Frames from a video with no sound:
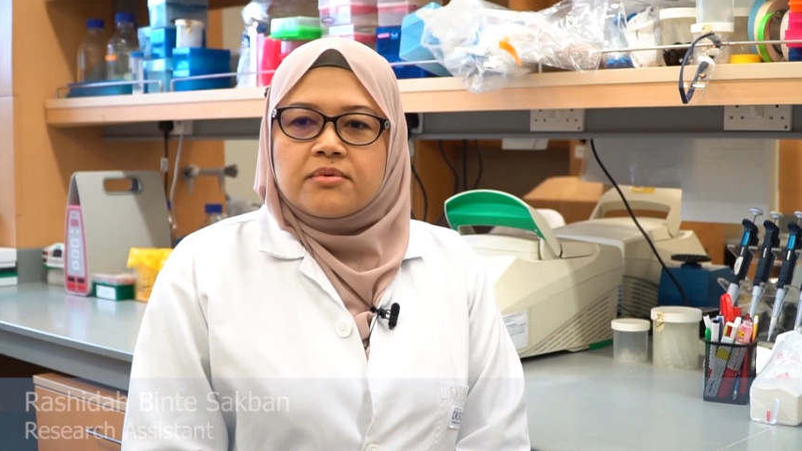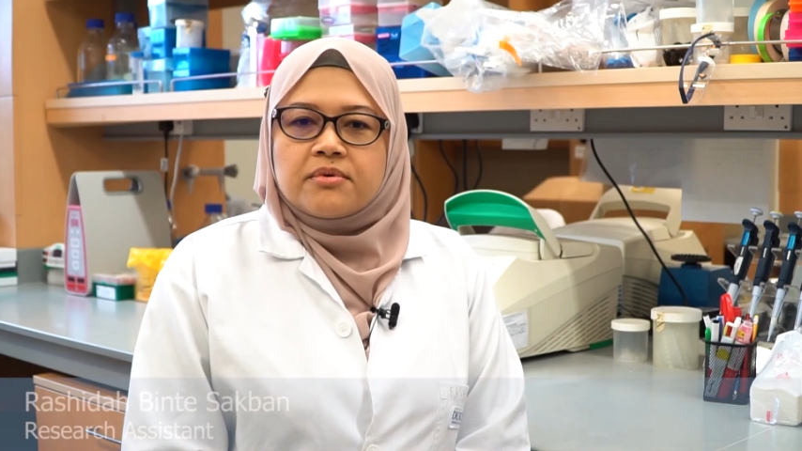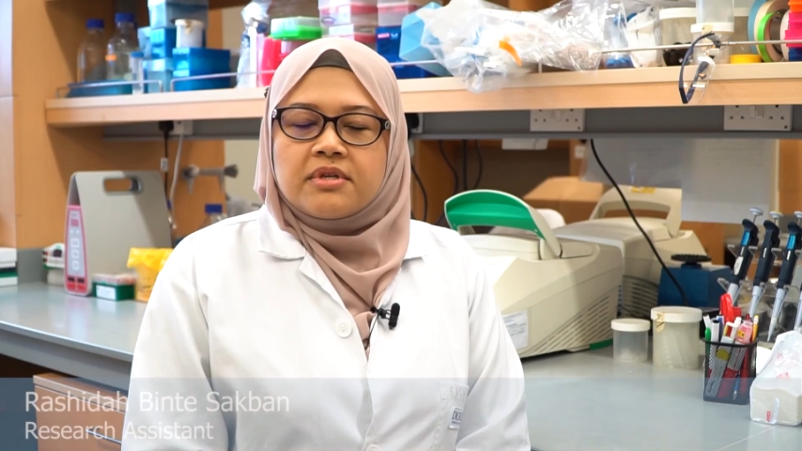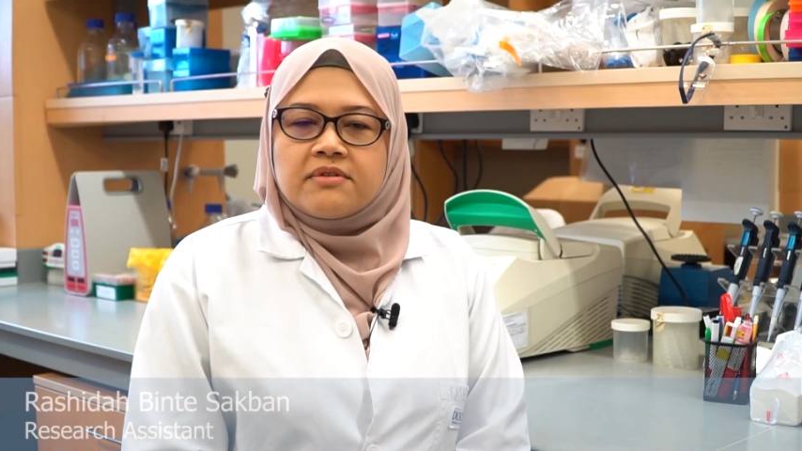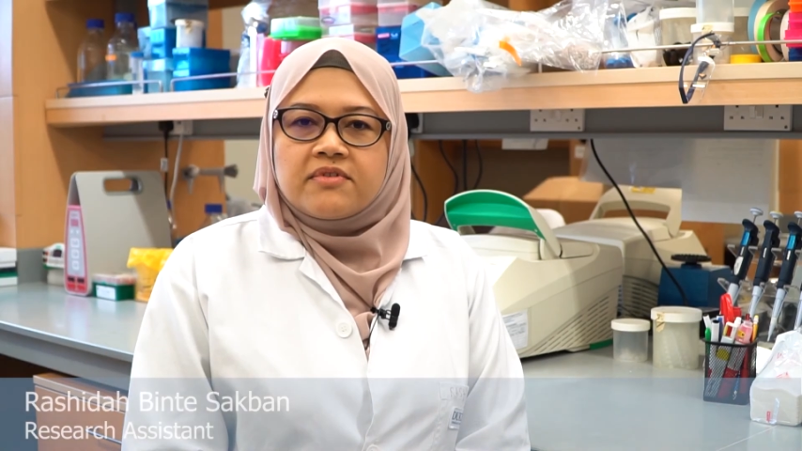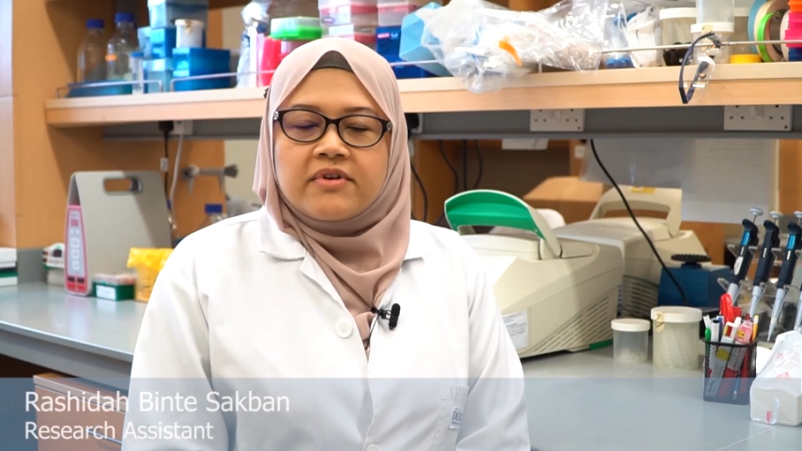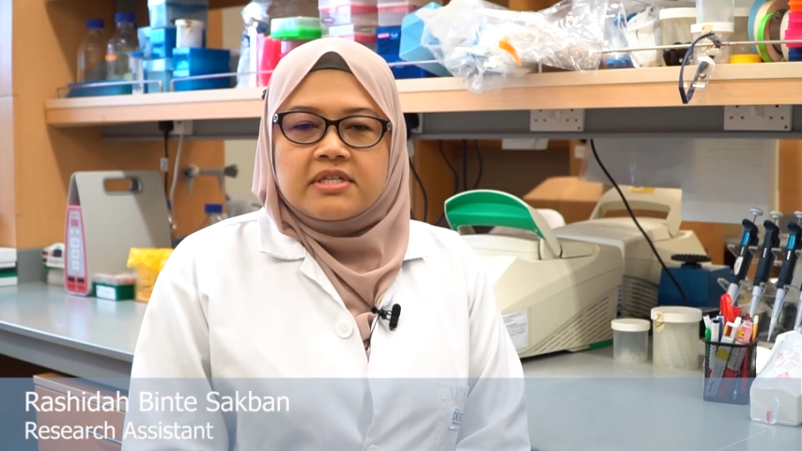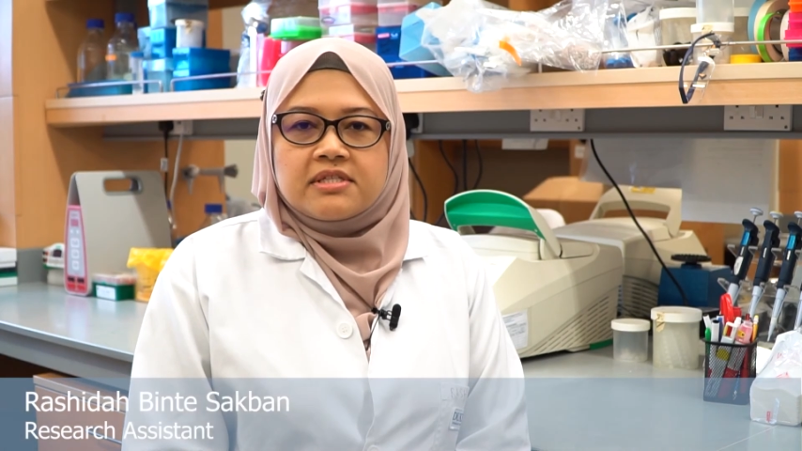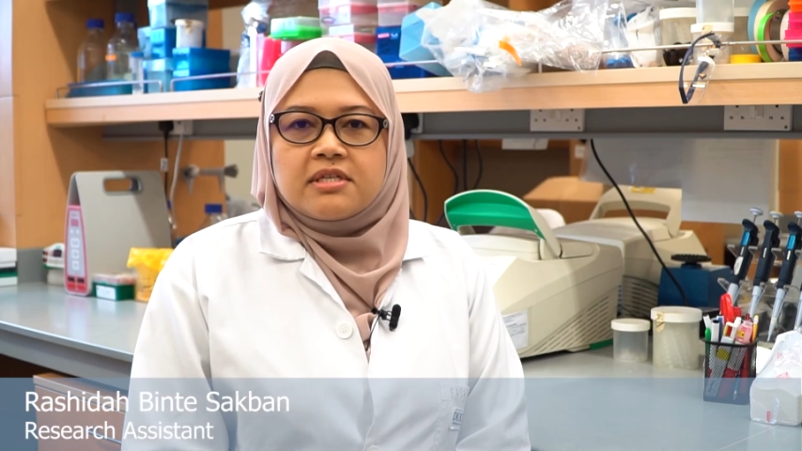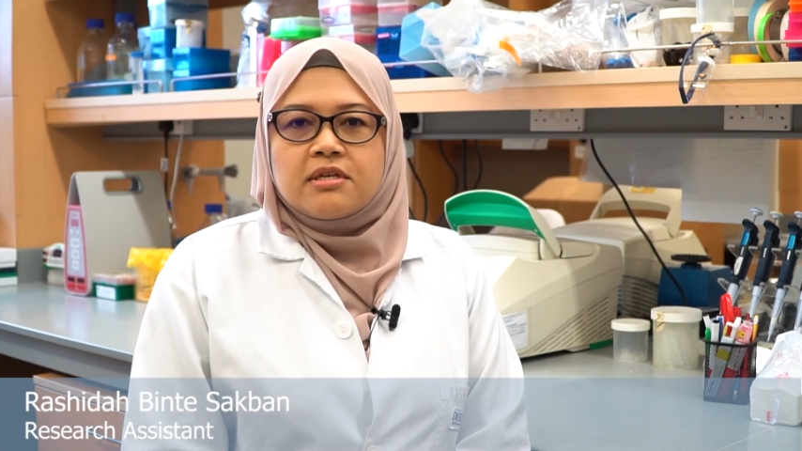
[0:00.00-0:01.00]
on a
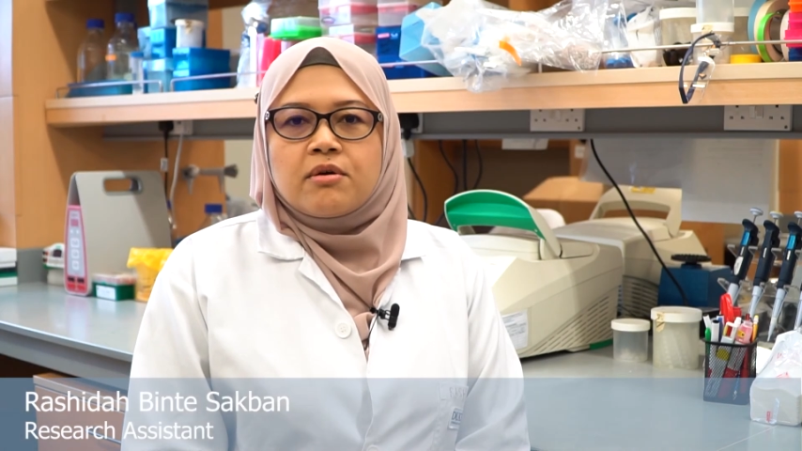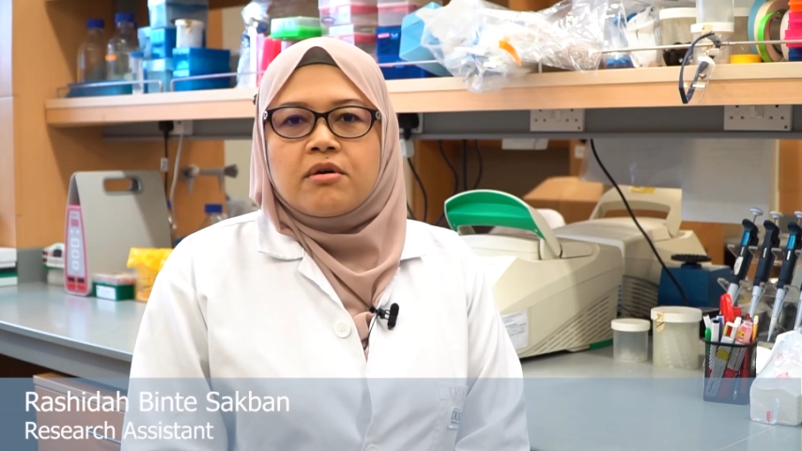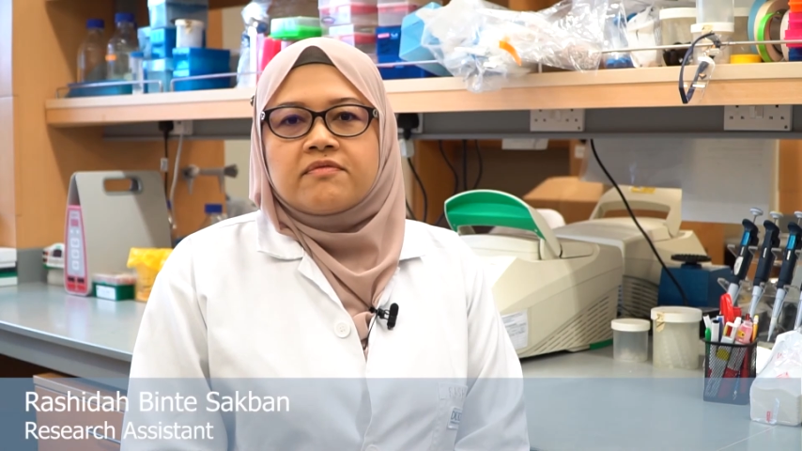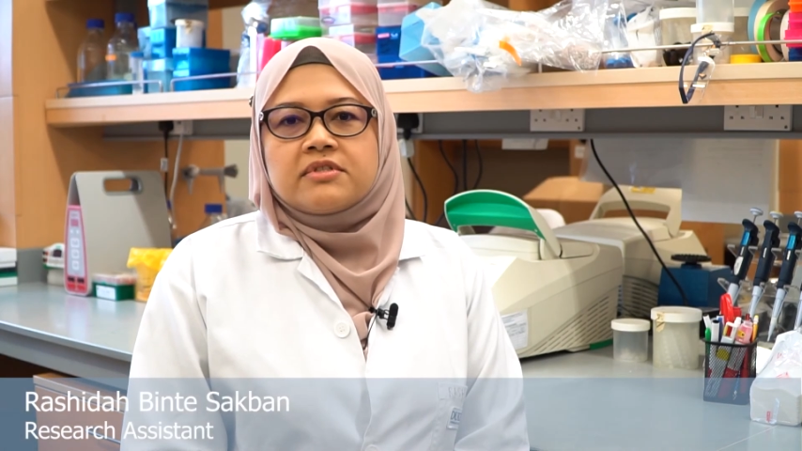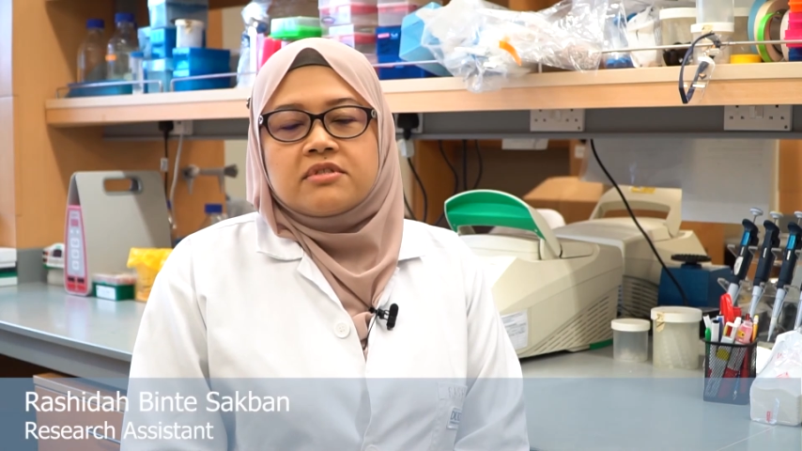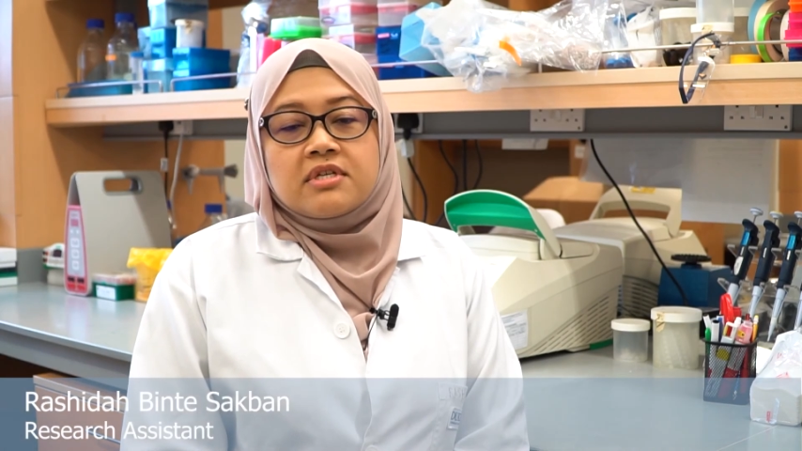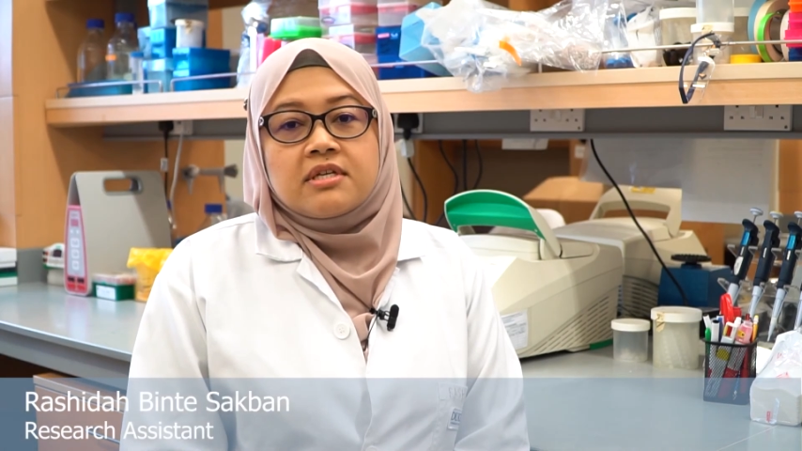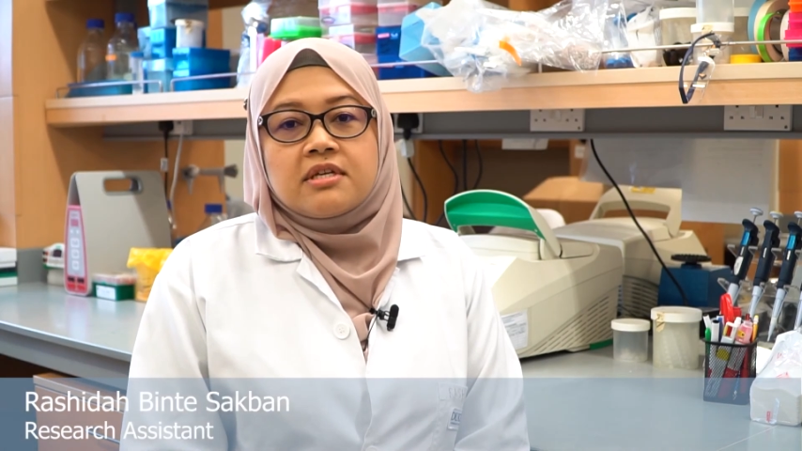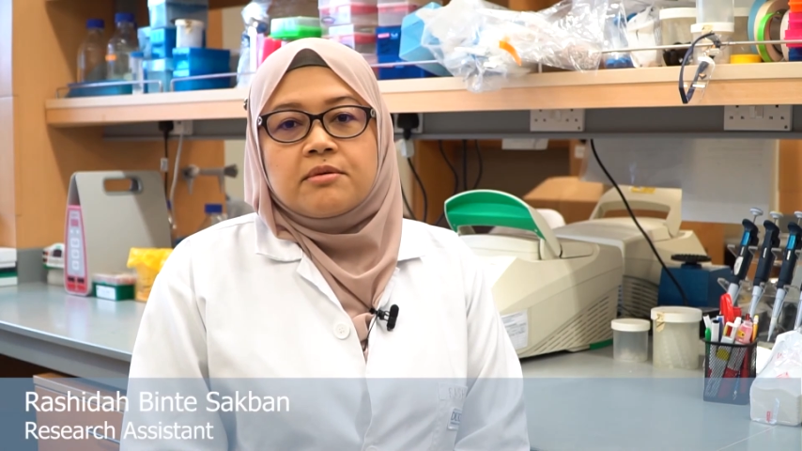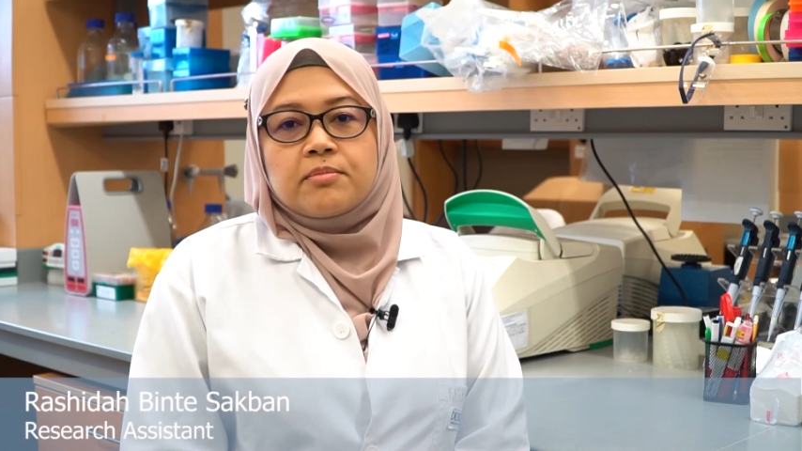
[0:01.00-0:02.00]
variety of intriguing